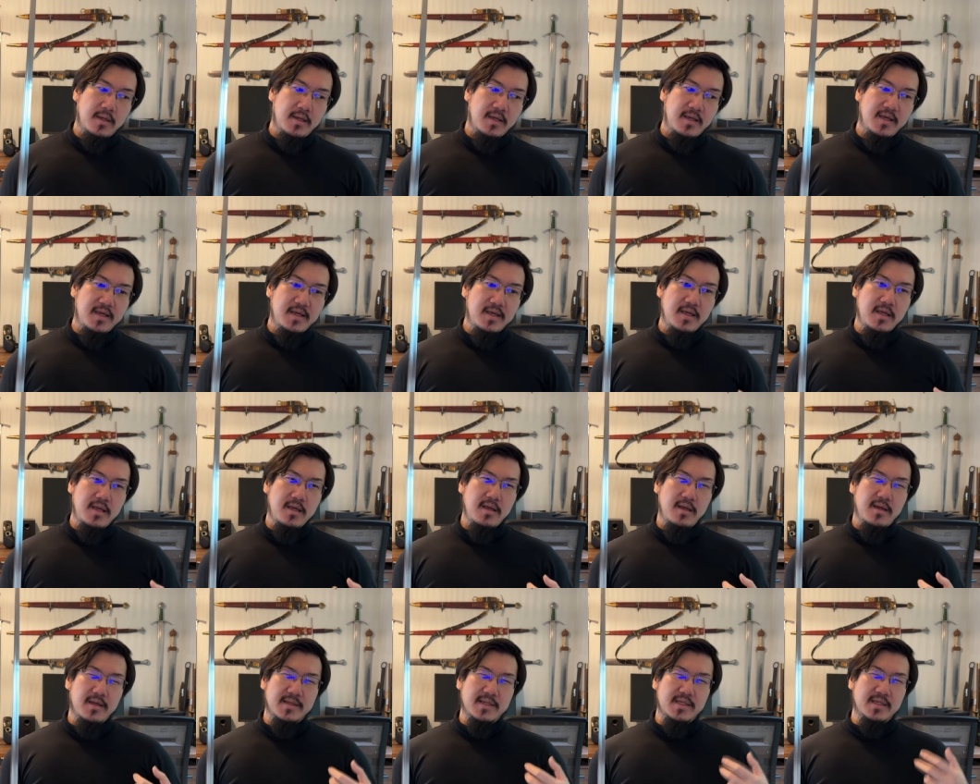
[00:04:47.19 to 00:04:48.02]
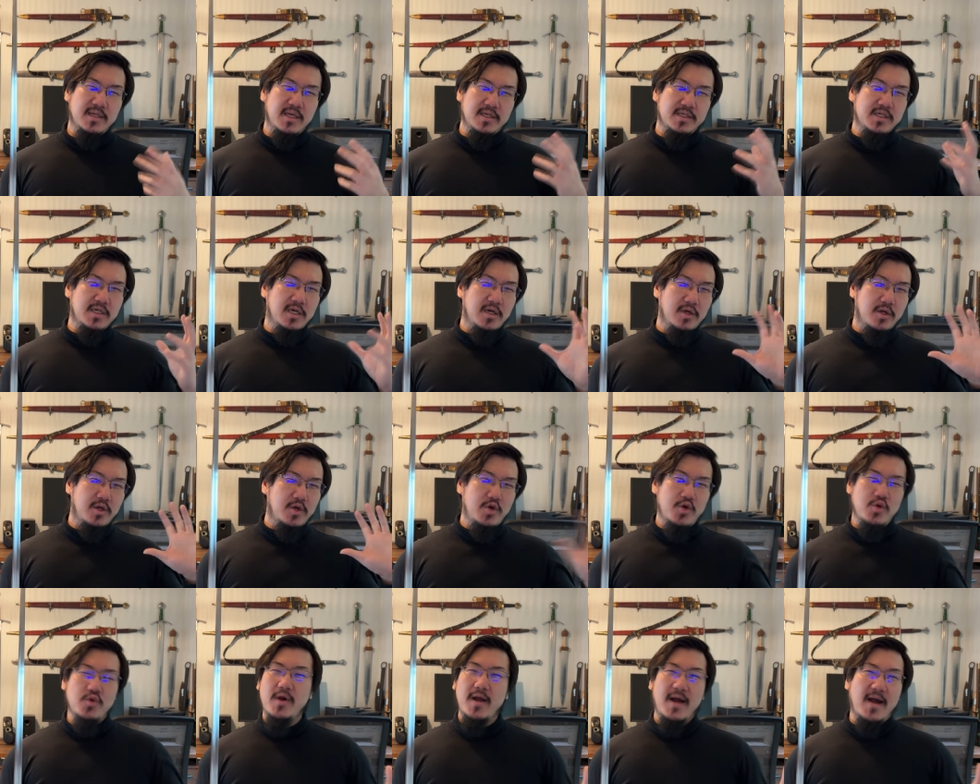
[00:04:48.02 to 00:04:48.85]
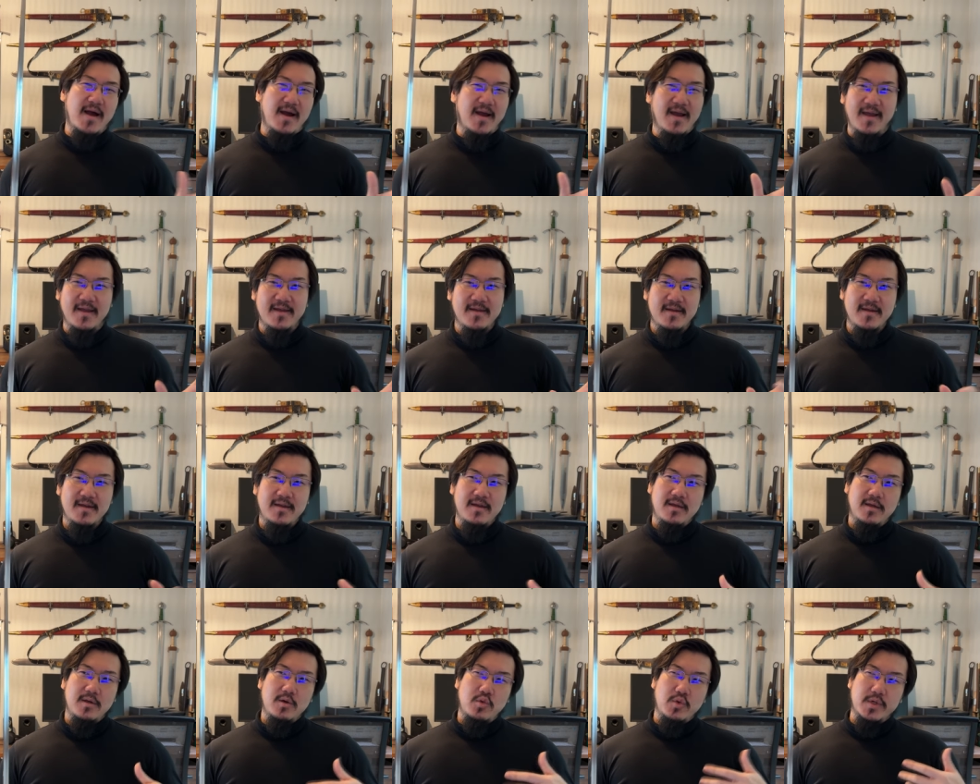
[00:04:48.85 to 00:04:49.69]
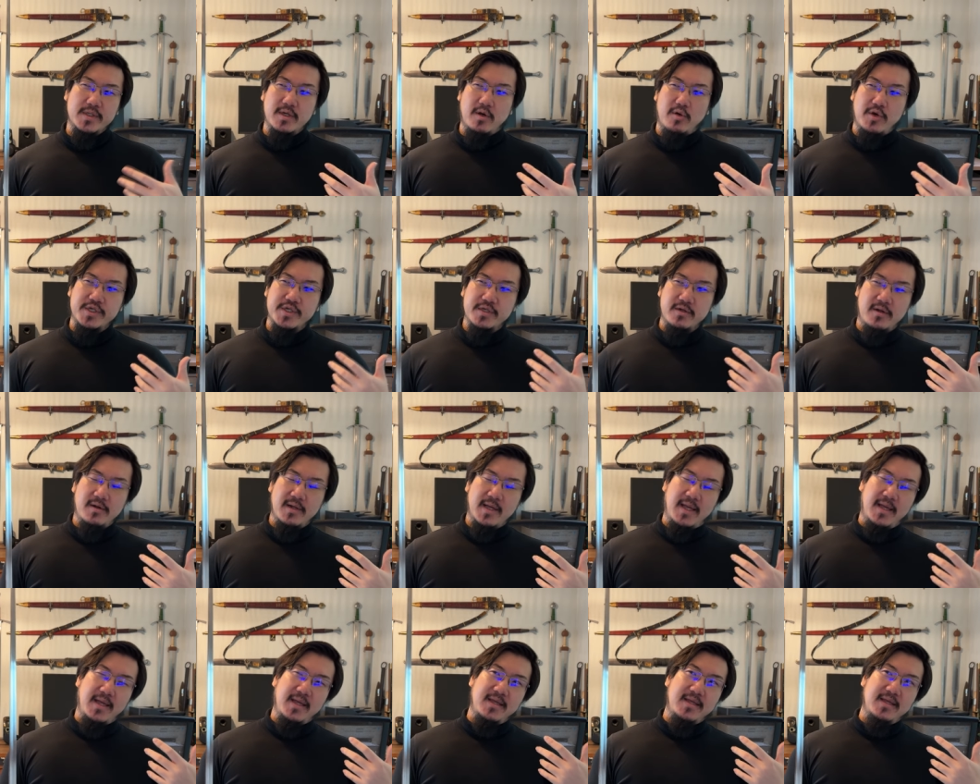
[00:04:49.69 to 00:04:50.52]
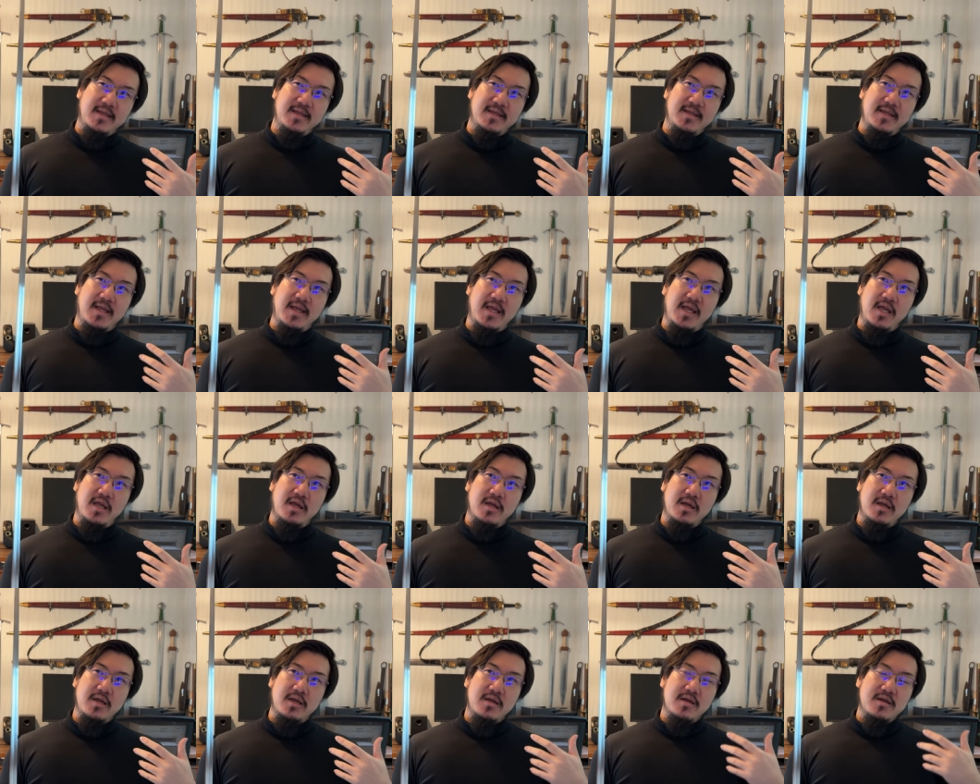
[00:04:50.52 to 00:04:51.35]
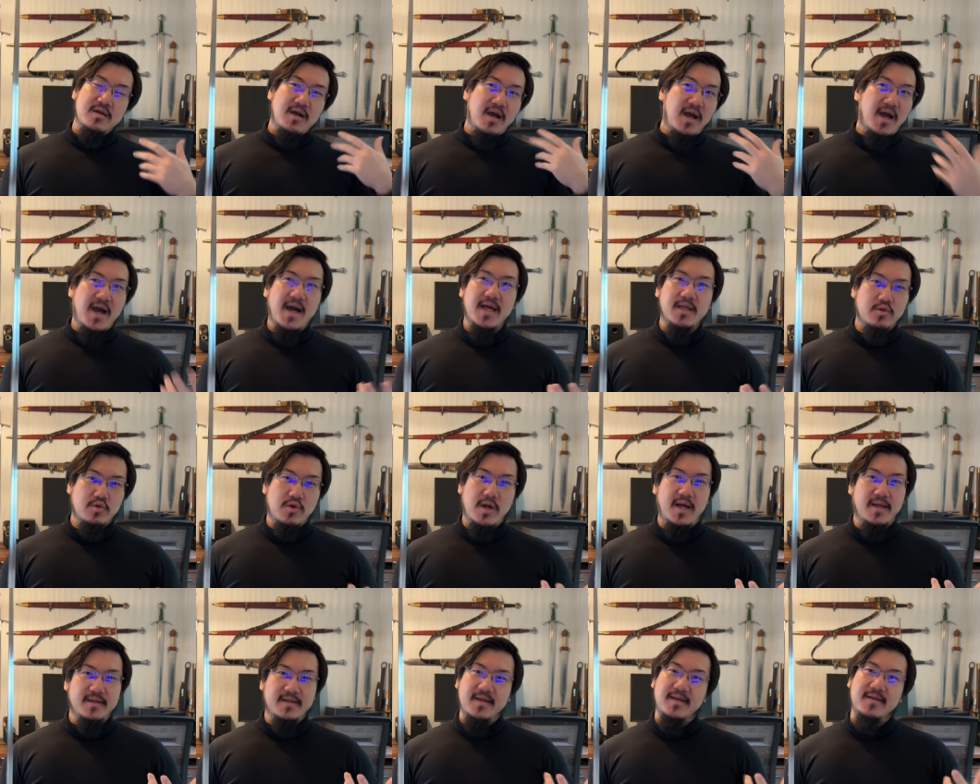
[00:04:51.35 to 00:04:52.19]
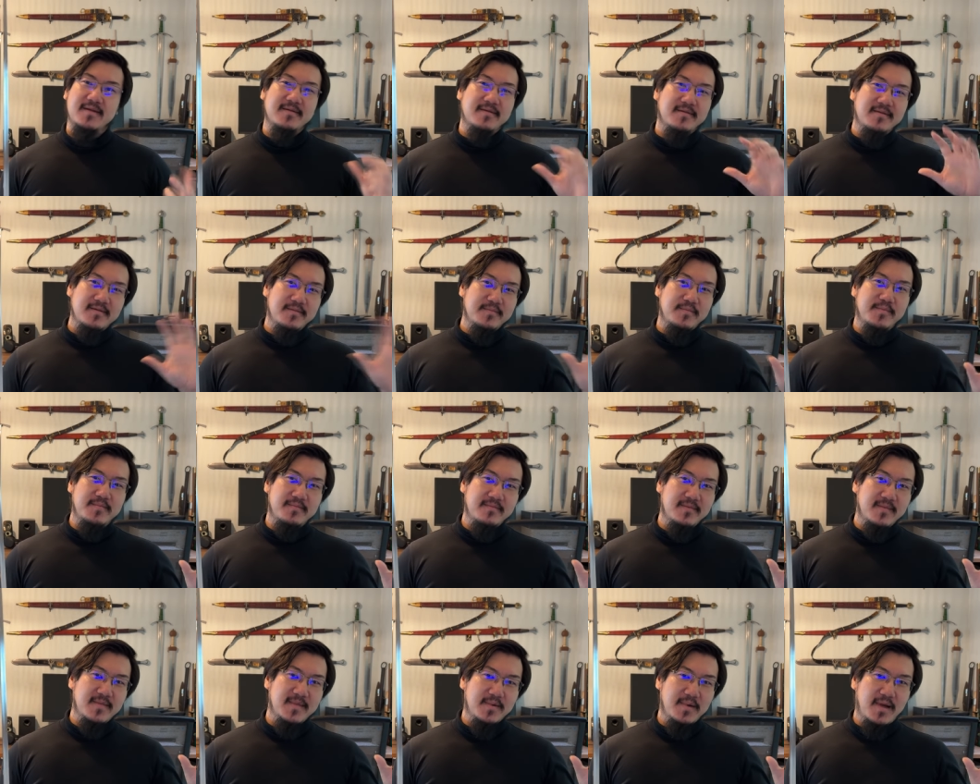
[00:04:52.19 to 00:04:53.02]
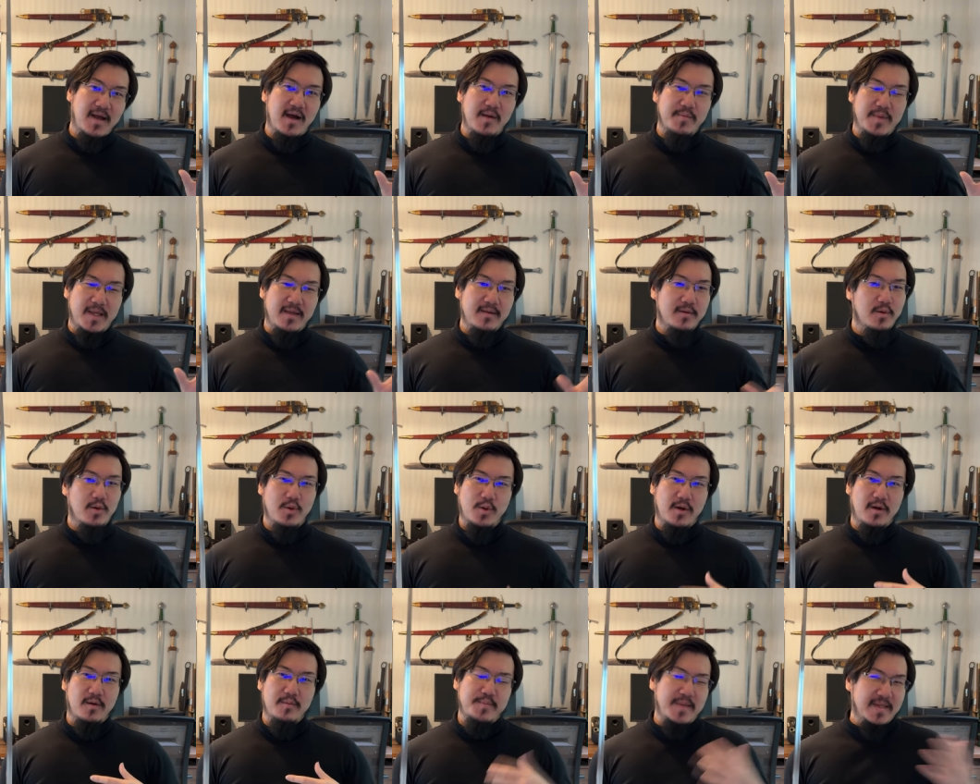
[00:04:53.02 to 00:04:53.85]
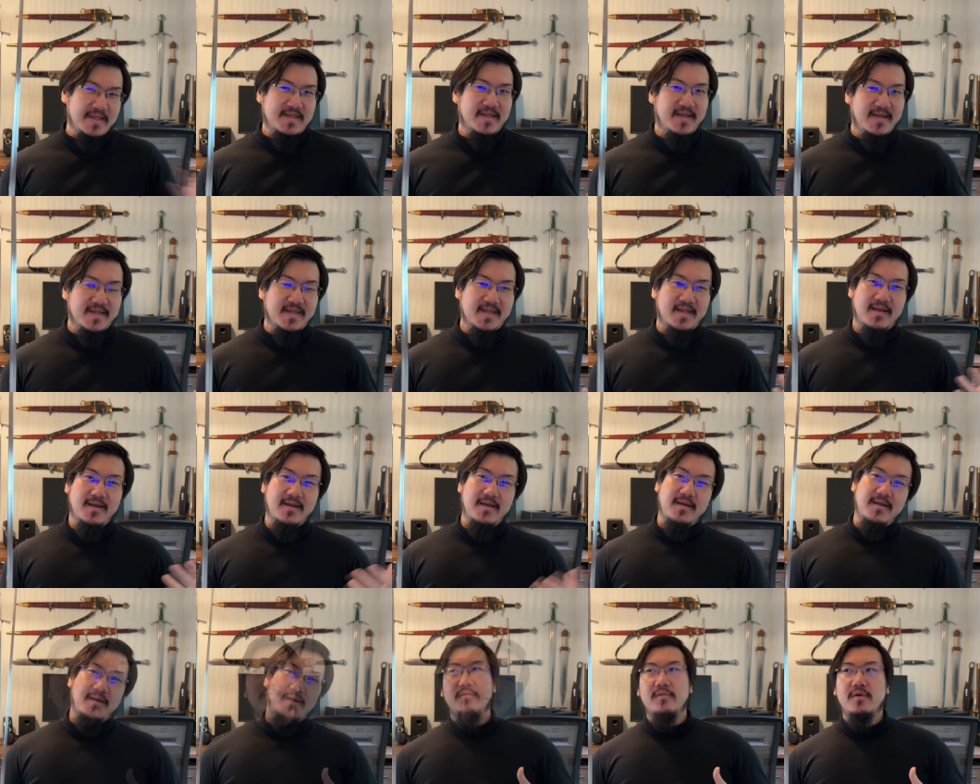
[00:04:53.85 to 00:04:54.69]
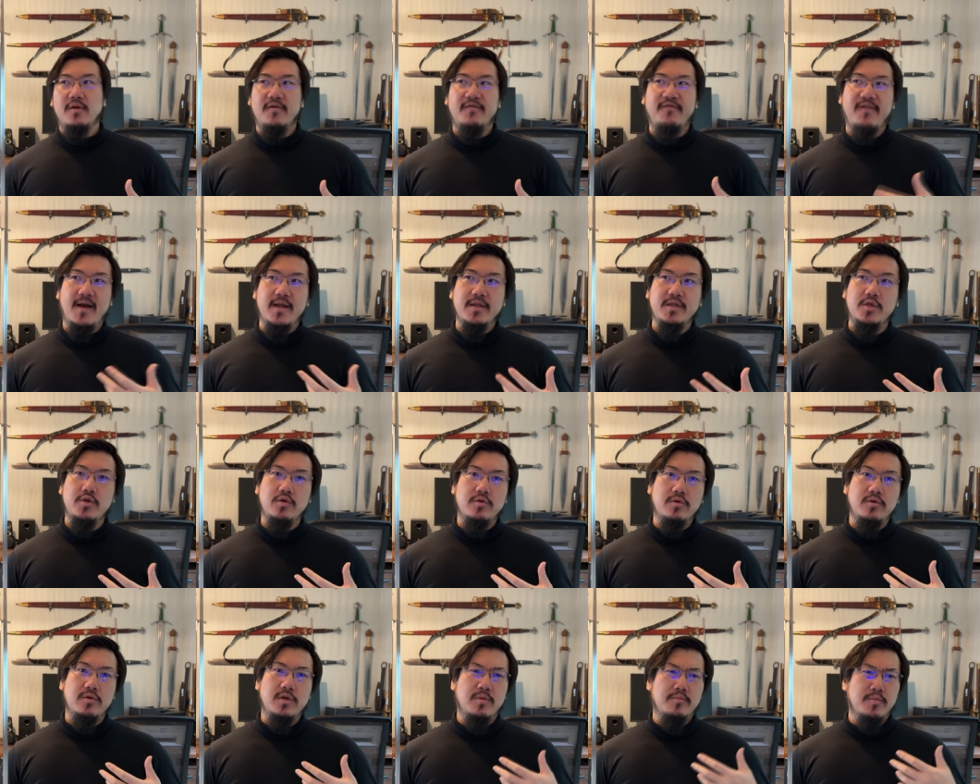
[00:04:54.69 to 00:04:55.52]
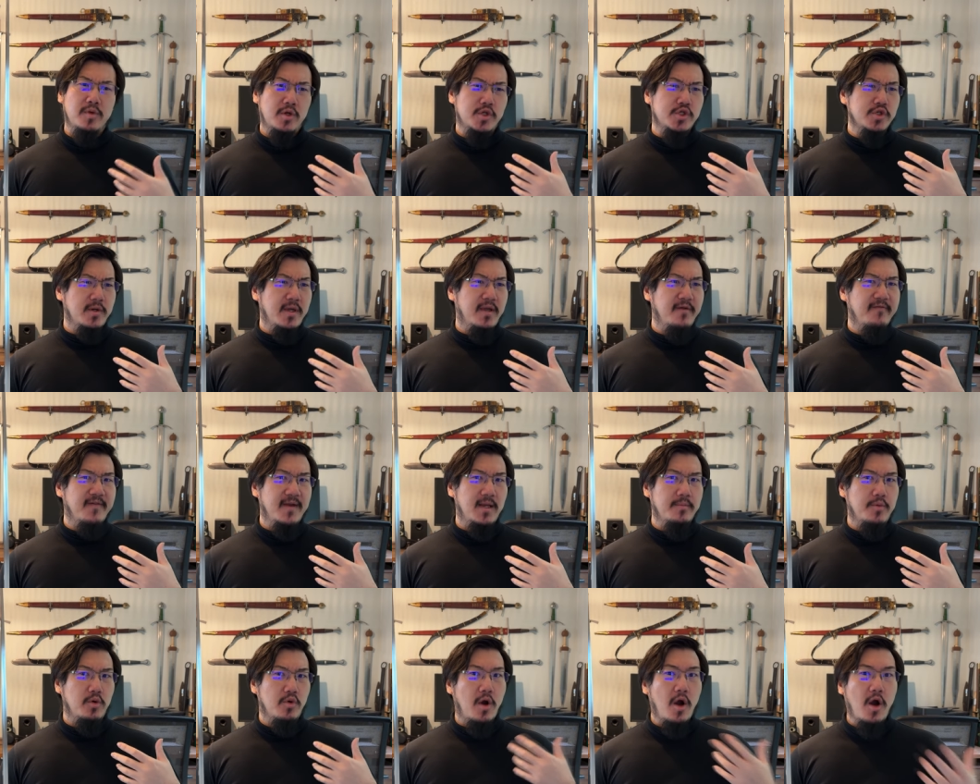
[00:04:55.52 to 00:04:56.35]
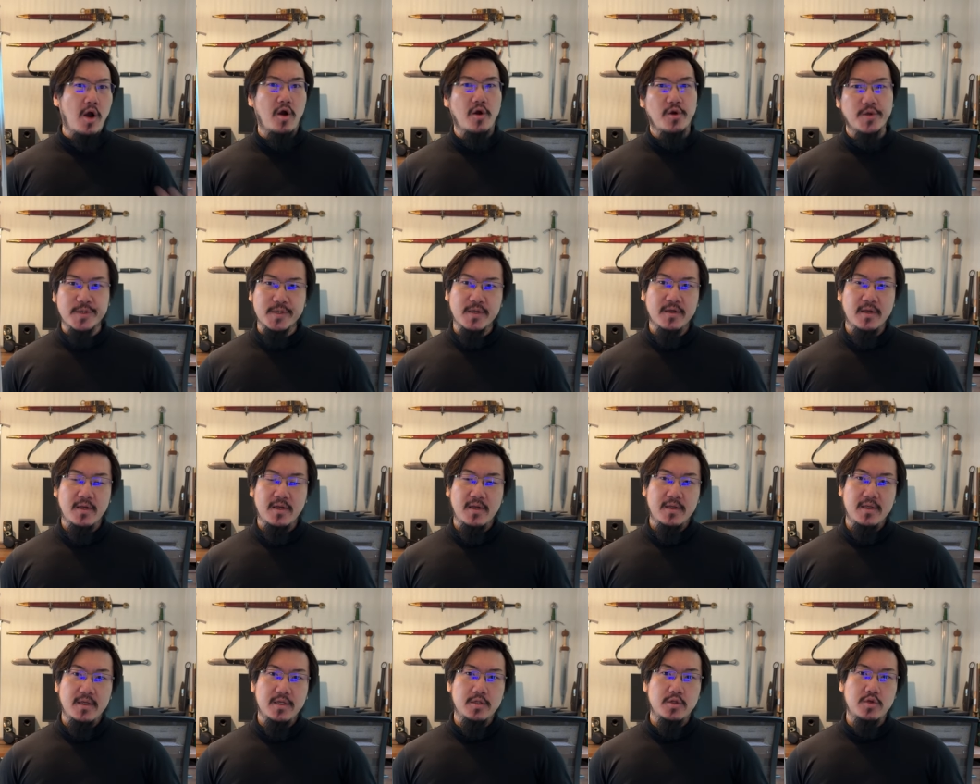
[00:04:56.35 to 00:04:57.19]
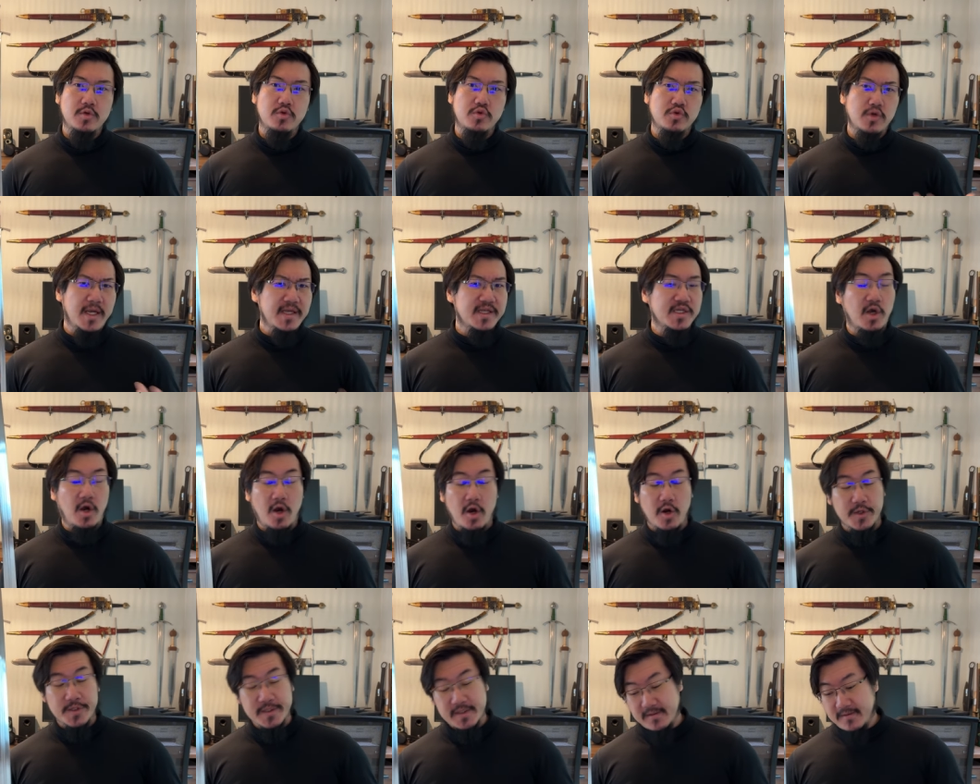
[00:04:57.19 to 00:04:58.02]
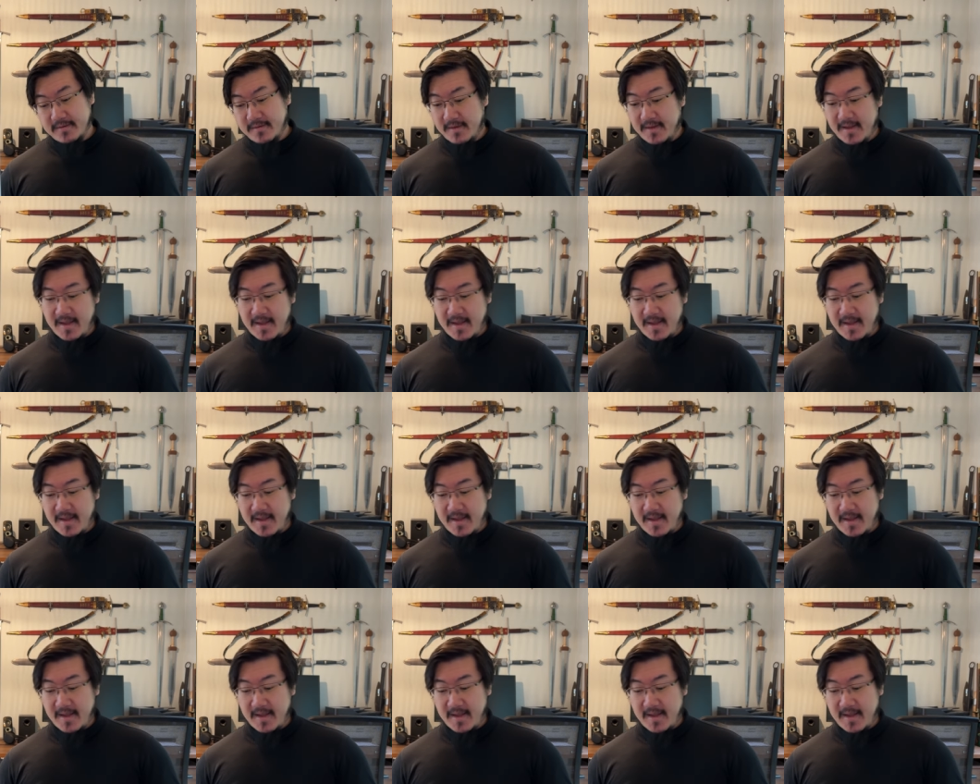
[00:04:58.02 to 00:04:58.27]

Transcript: He is such a cool guy, was originally in the hot rod hobby or business fine-tune commercially available cars into race cars.